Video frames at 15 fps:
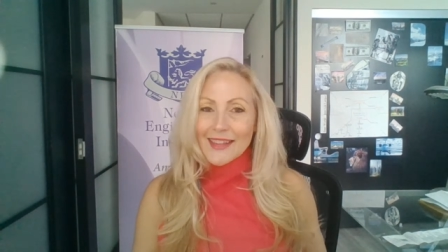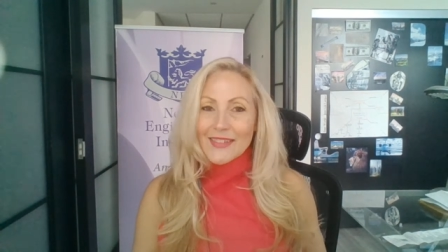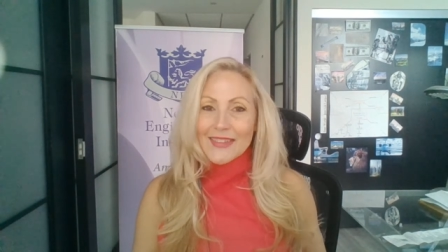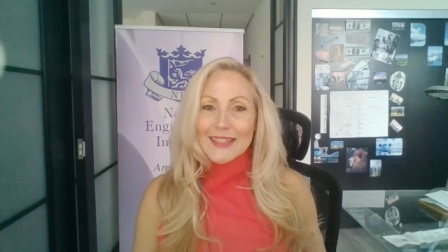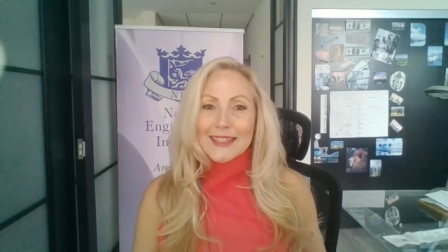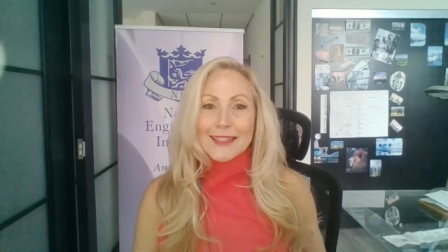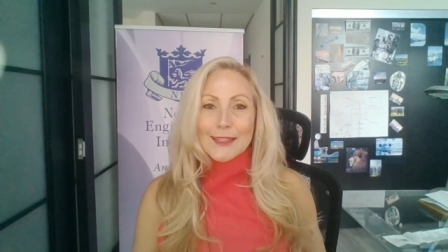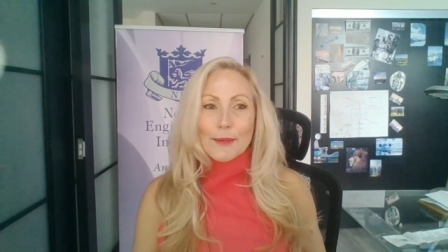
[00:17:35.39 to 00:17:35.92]

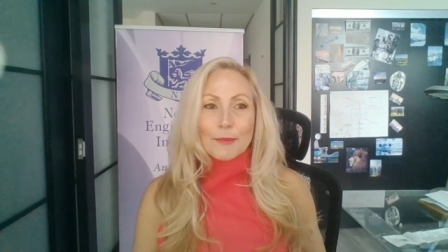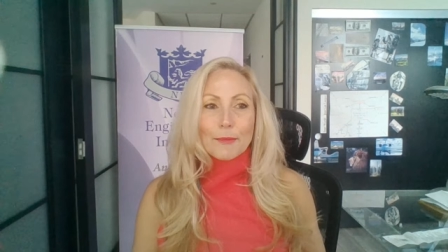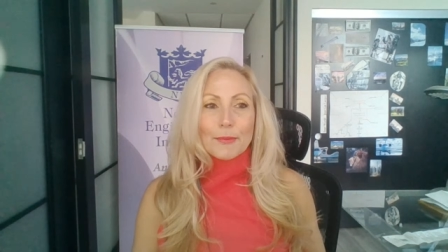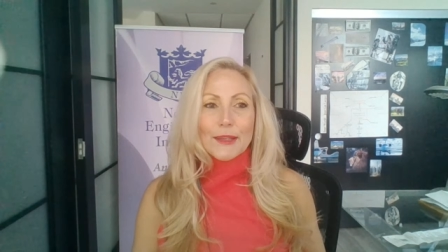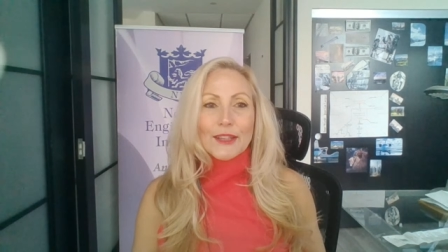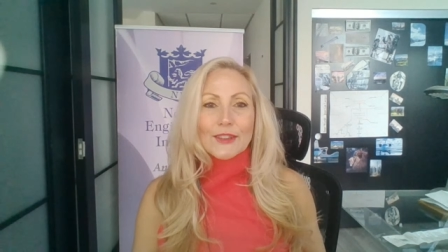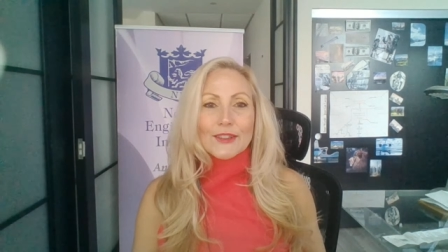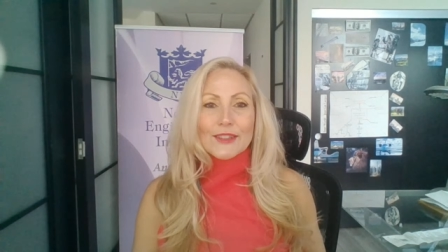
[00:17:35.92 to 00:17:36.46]
This is Deborah
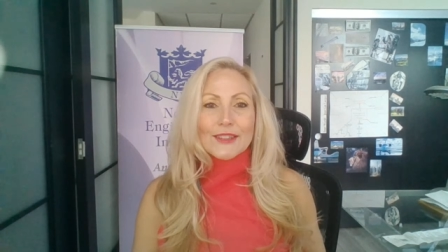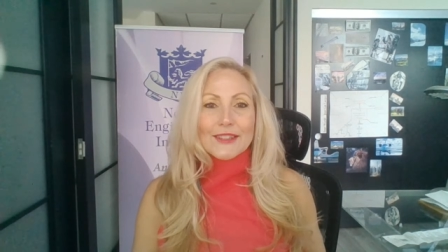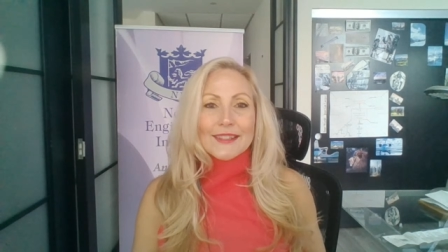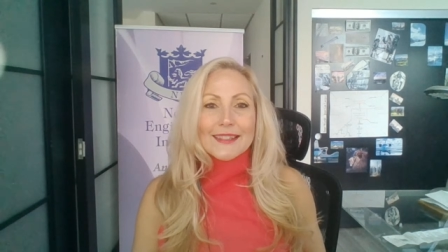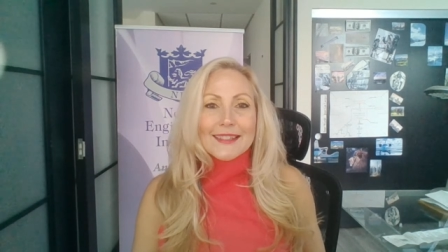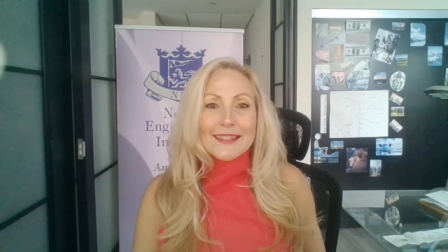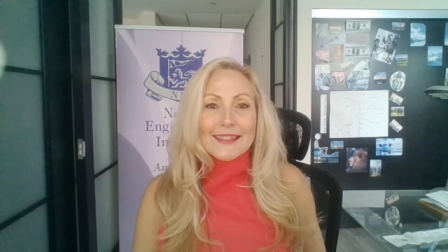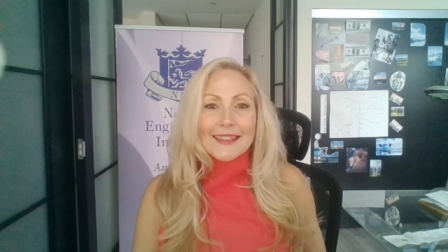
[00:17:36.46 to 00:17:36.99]

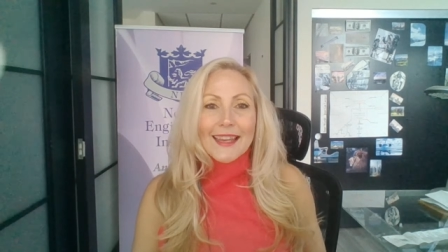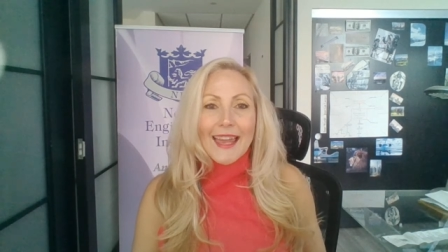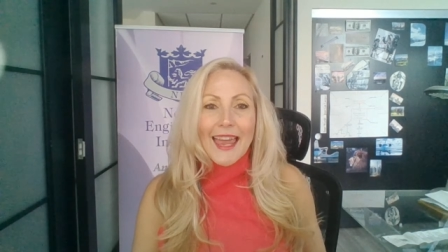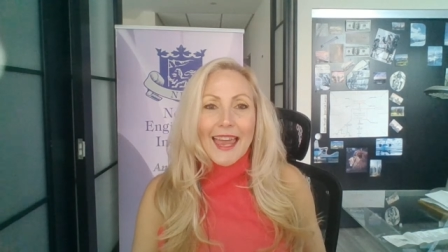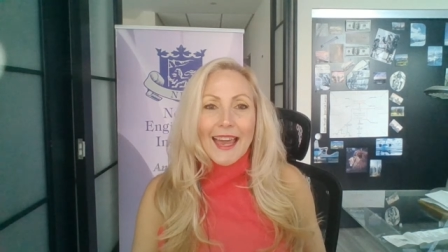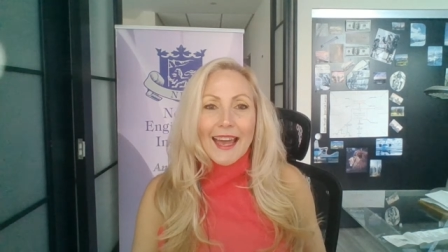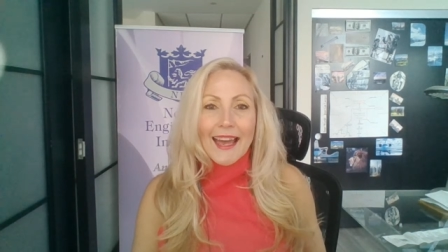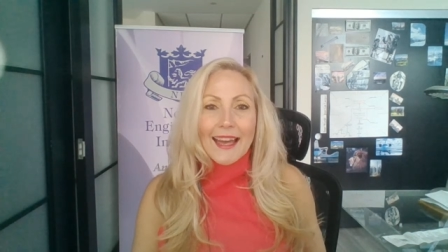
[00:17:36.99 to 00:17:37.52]
Peters,
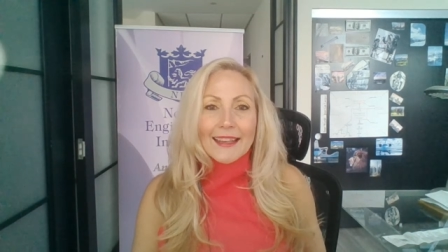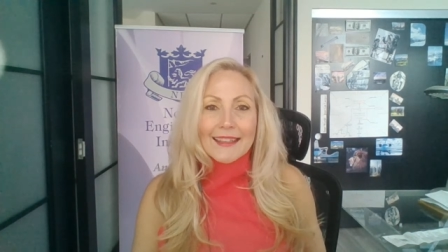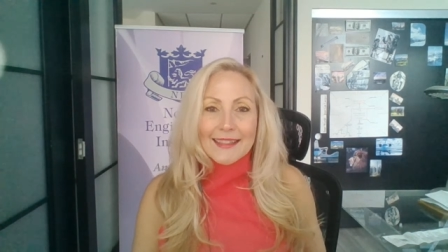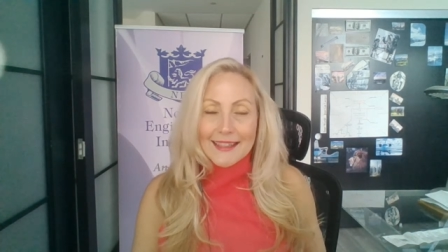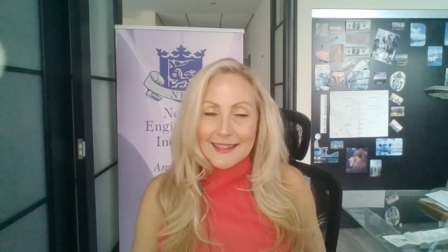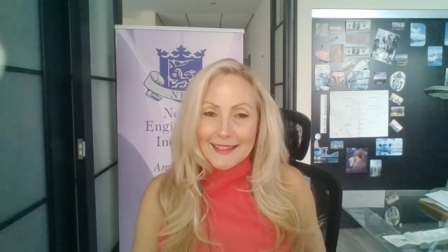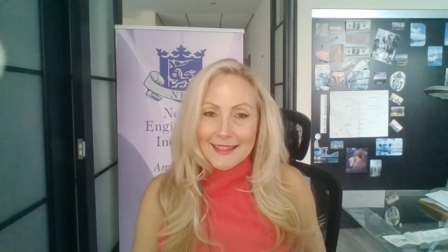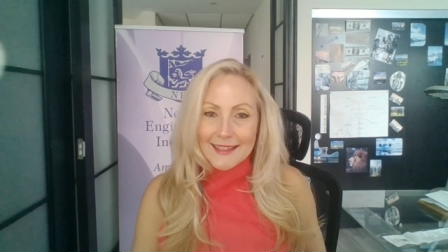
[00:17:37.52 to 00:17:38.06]
and
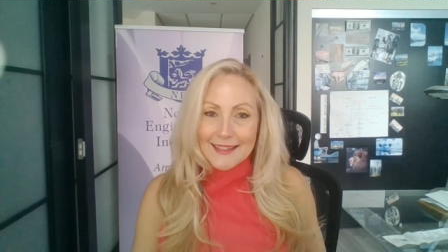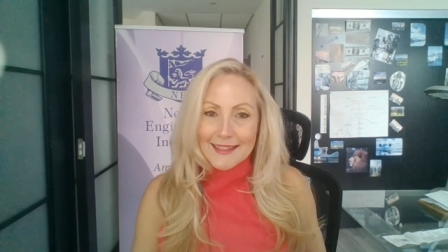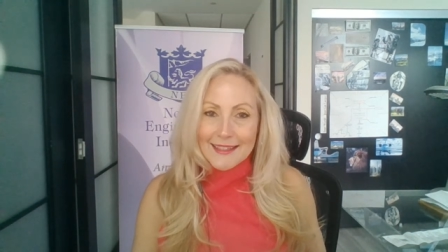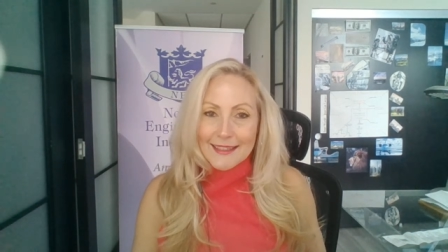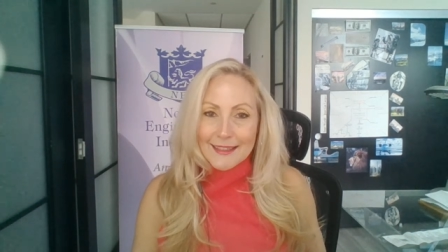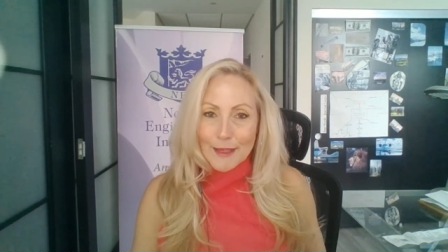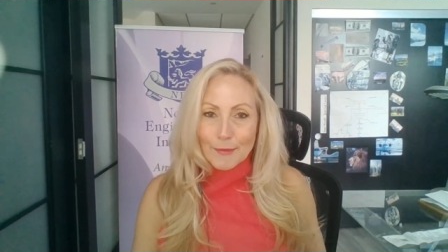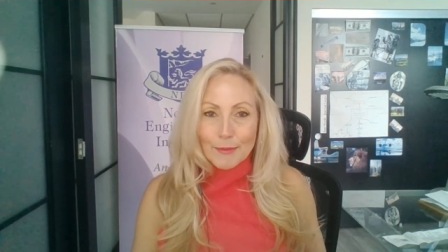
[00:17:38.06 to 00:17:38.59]
this is
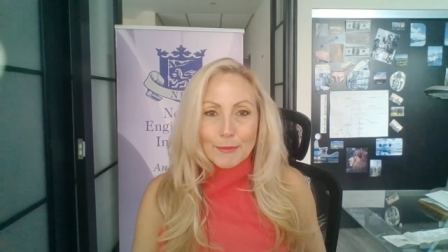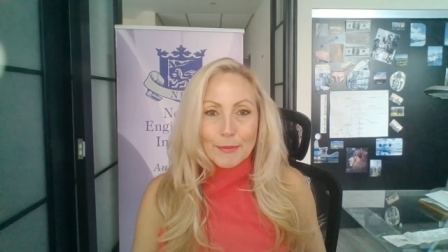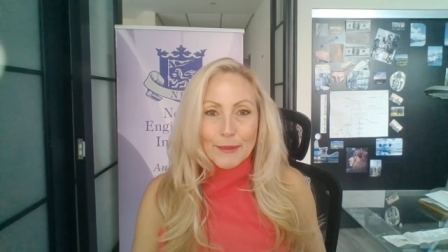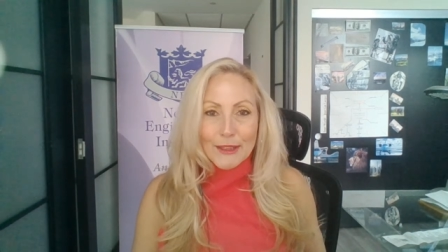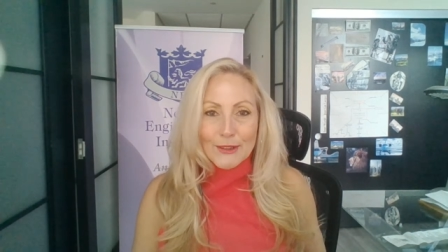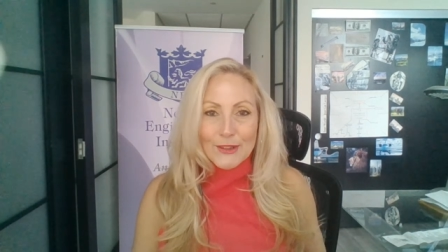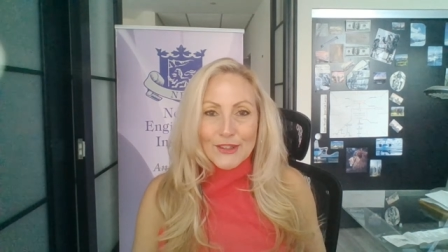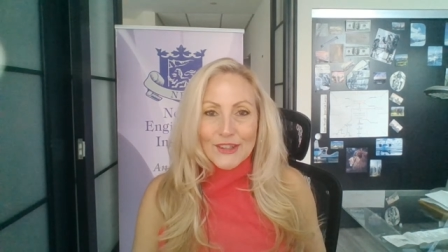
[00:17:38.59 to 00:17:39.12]
The Deborah
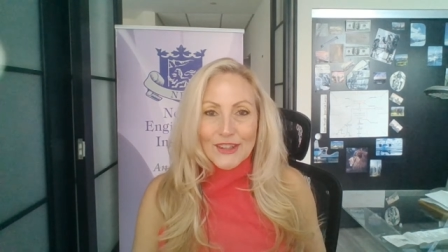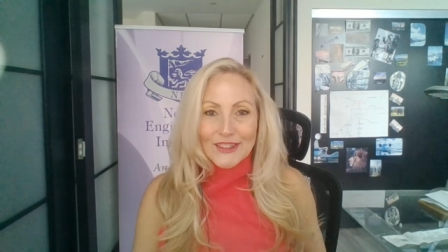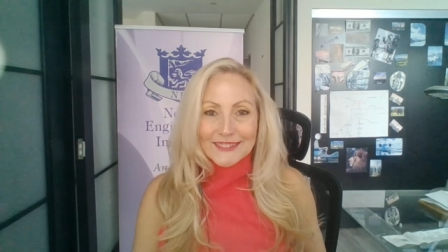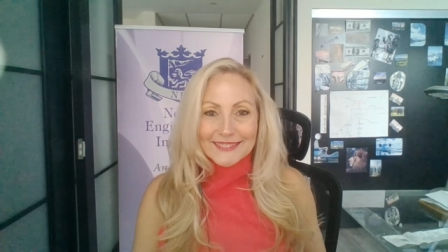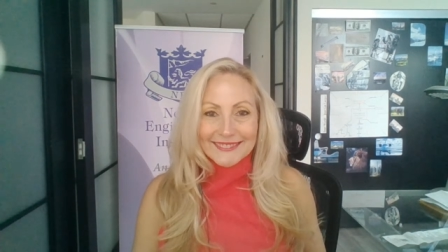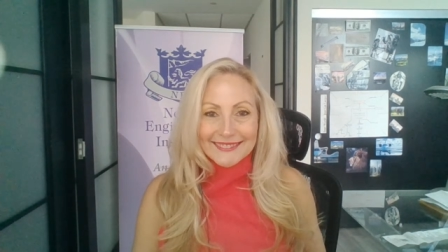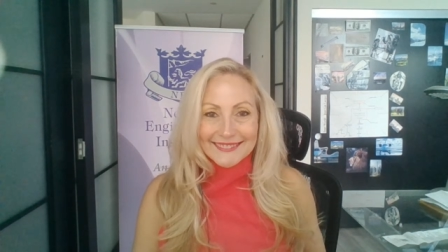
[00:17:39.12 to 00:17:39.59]
Peters Show.